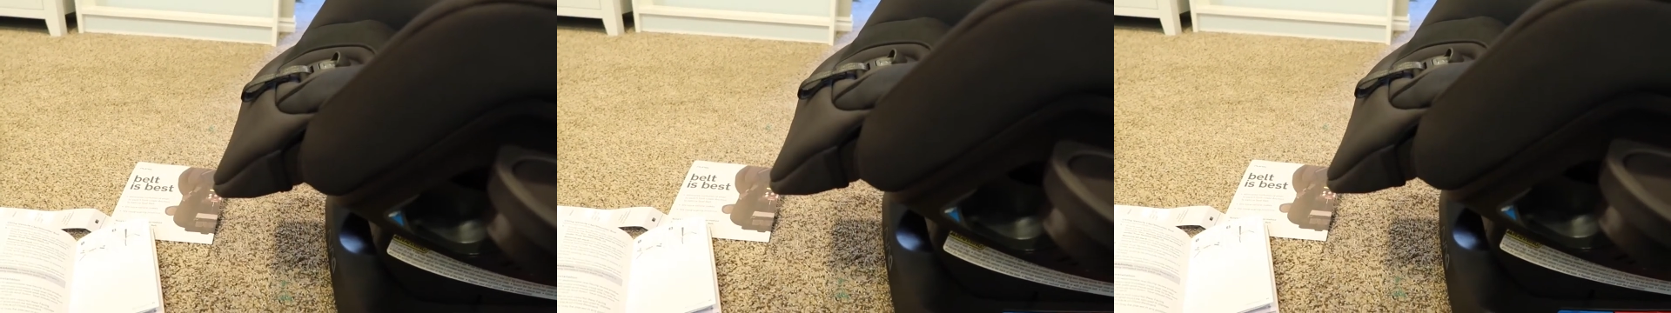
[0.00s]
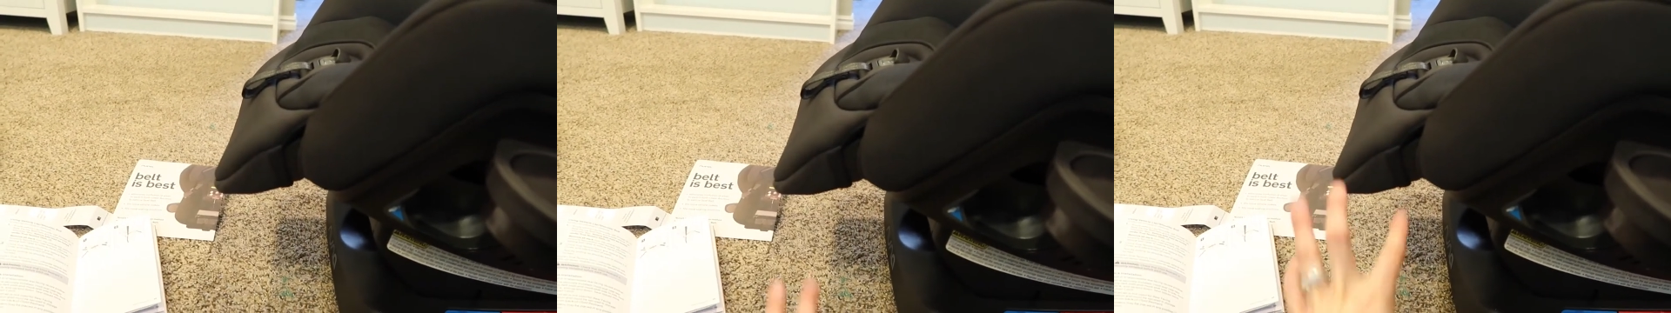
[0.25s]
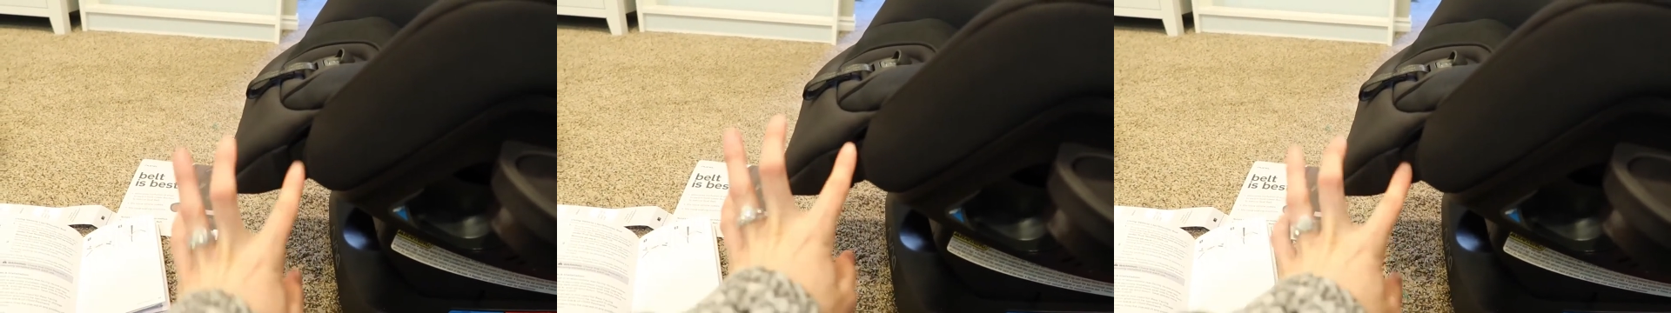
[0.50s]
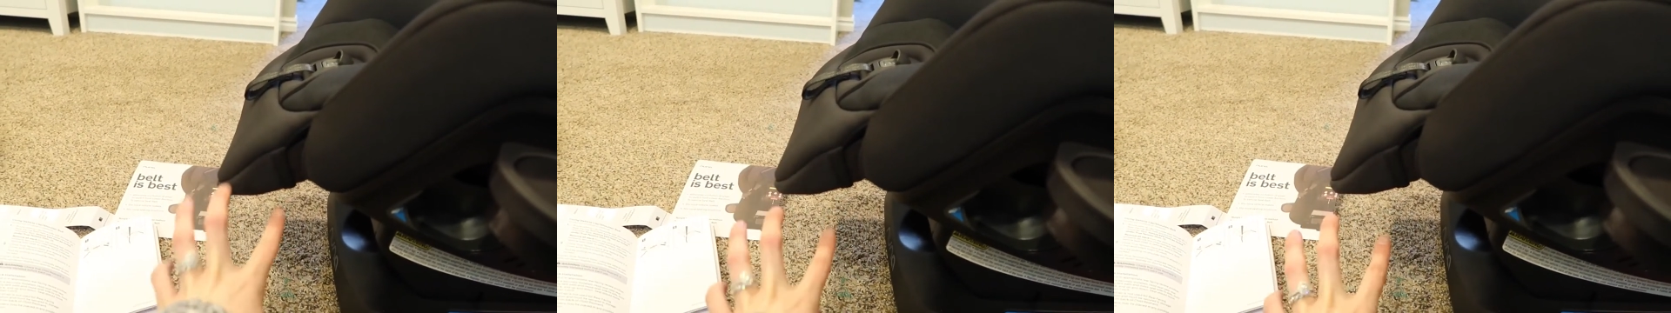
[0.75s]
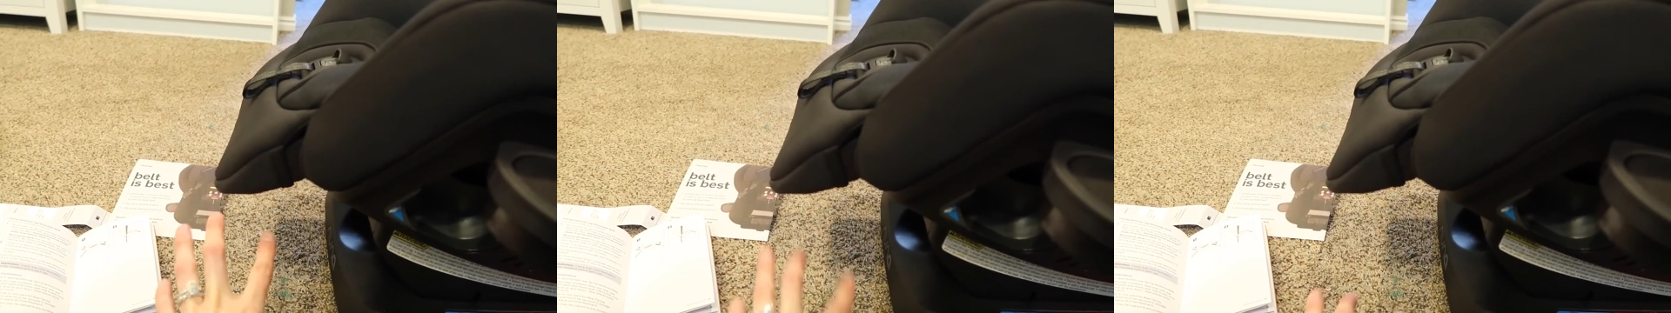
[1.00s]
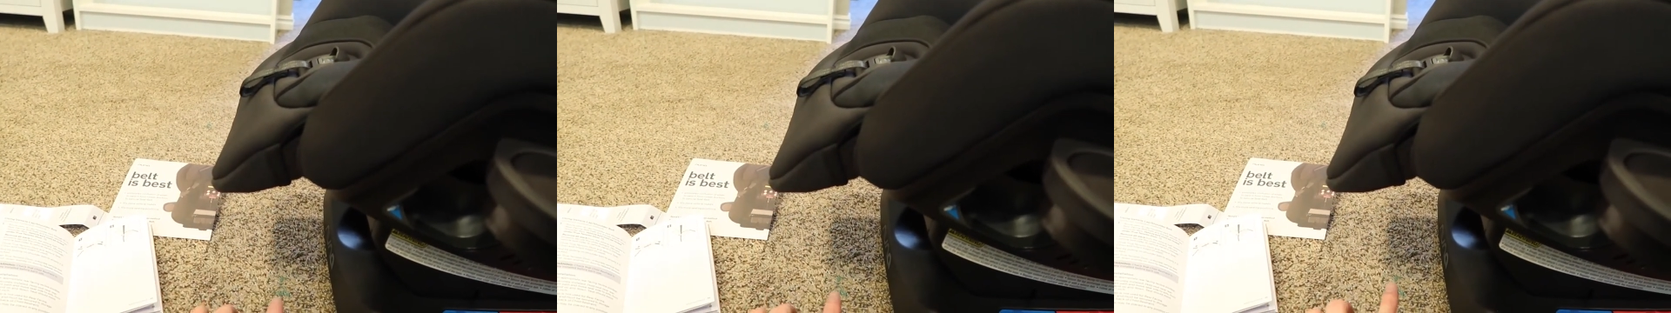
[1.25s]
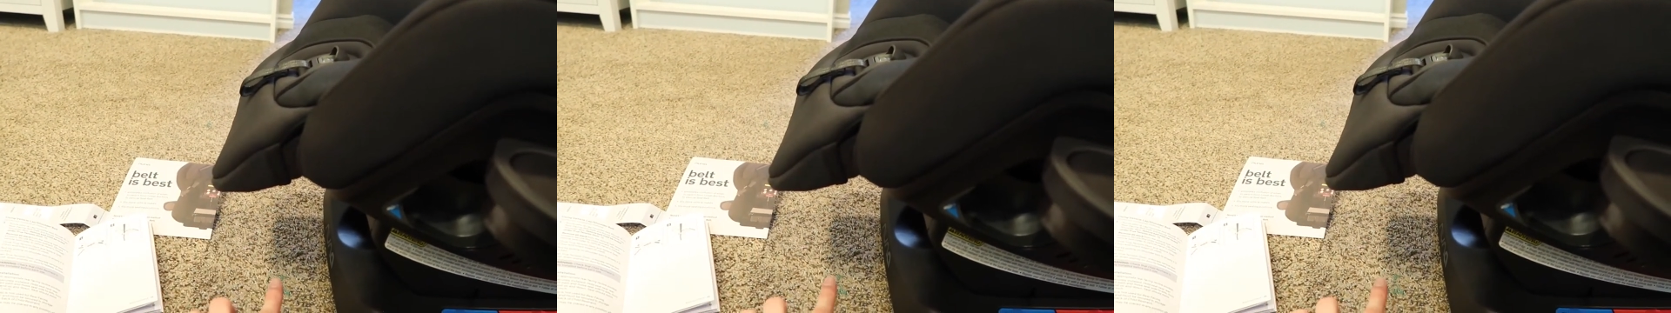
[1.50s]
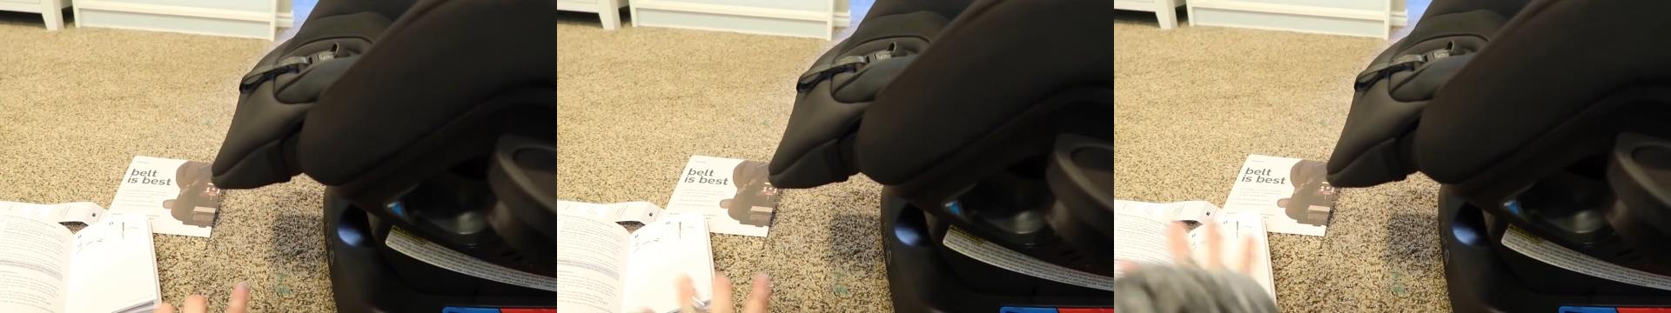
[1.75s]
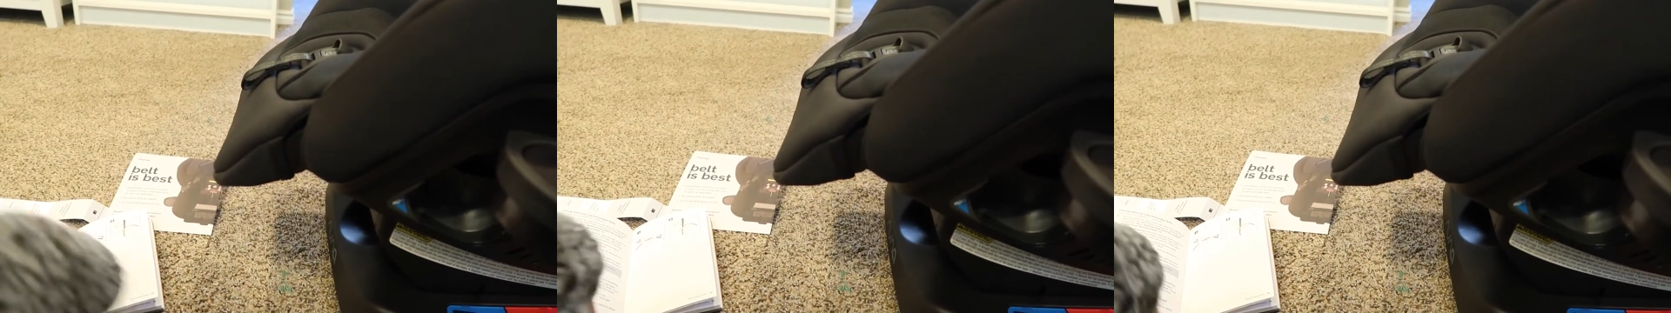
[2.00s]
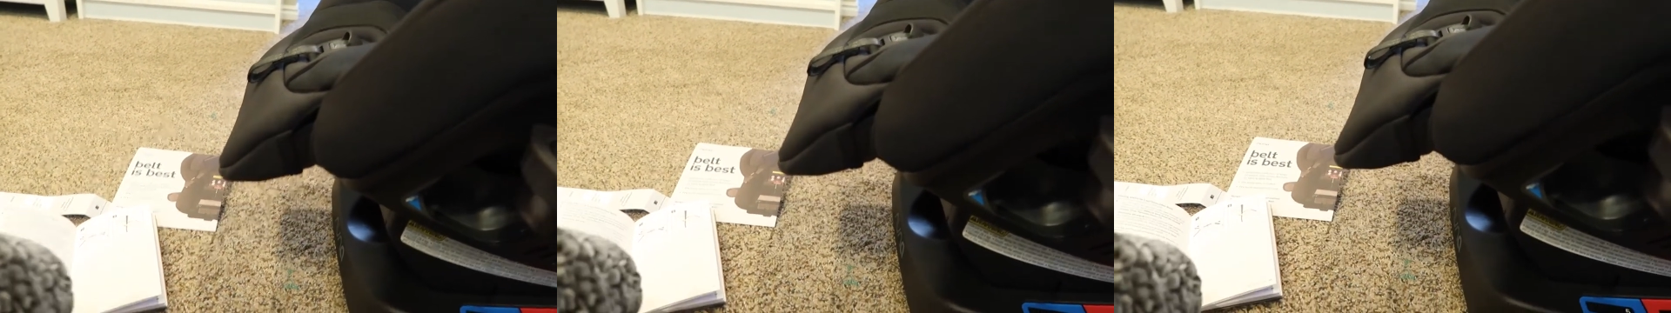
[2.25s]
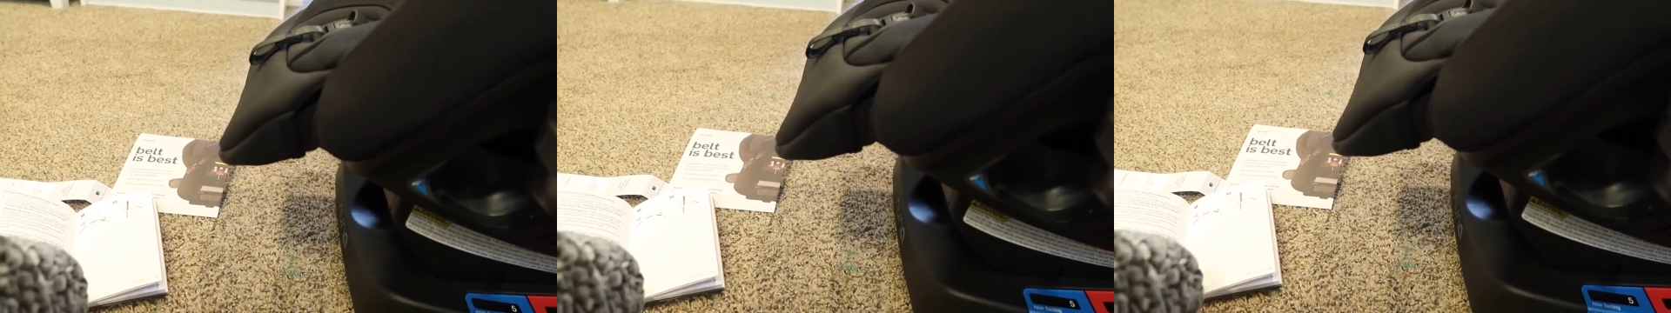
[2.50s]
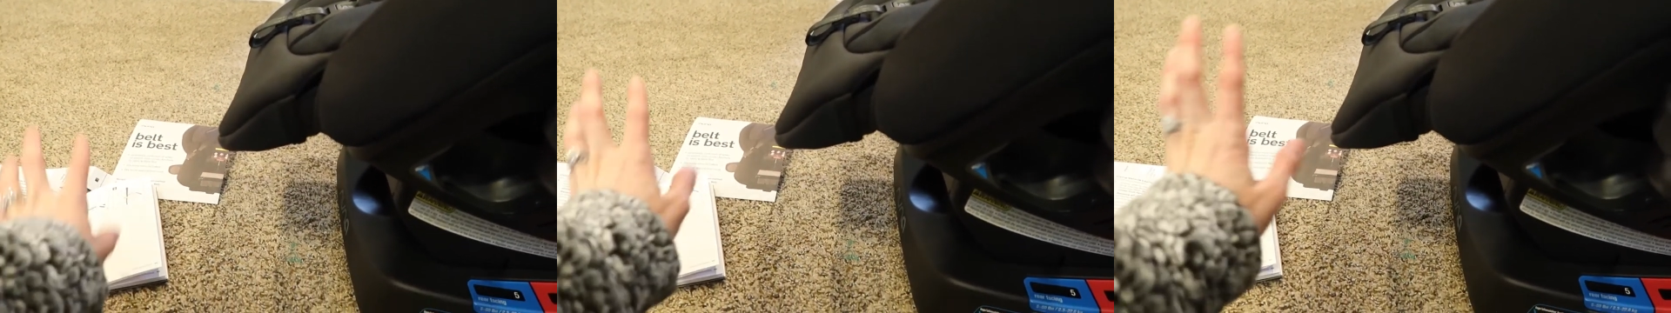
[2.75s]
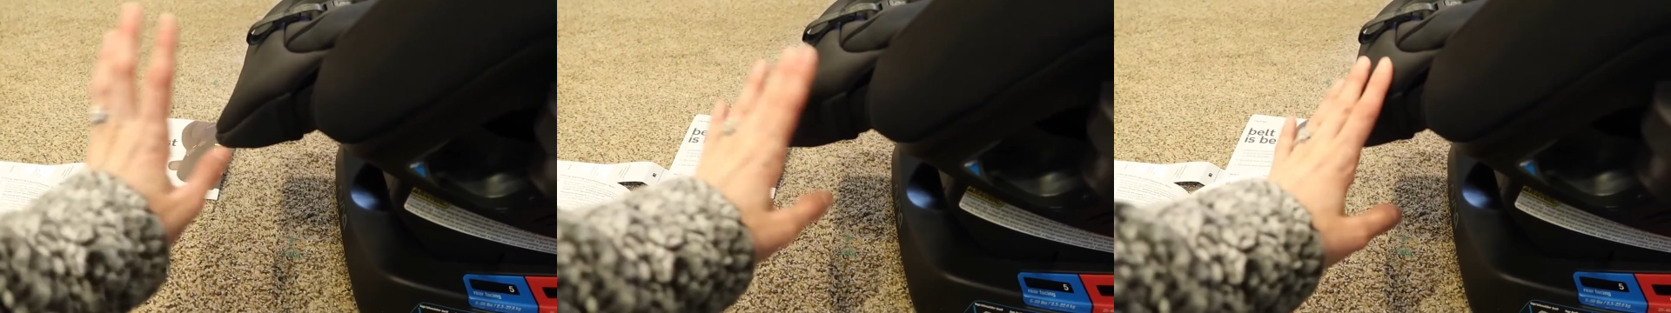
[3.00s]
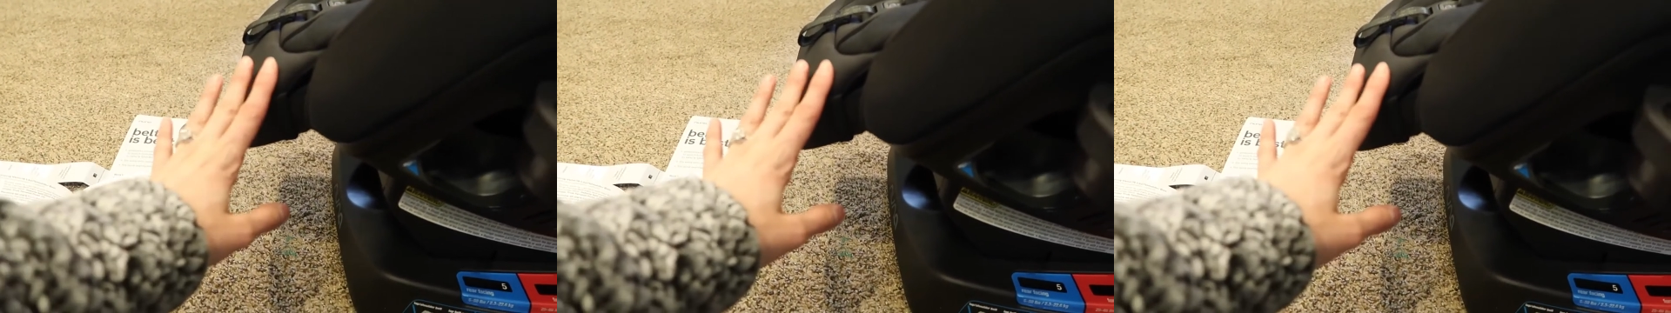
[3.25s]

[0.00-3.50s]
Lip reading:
(no speaker visible)